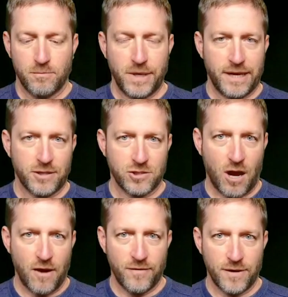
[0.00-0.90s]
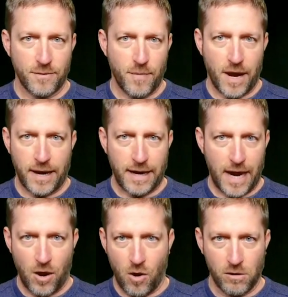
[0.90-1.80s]
being softened by
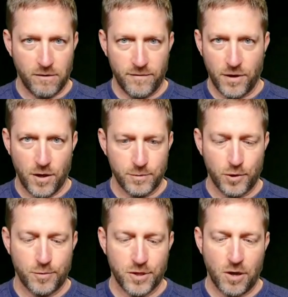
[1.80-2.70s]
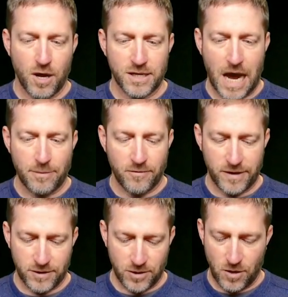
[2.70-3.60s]
all of the absorption on top of
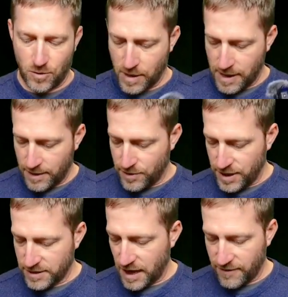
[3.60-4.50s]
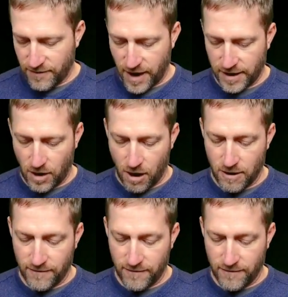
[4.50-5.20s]
it. So these I find are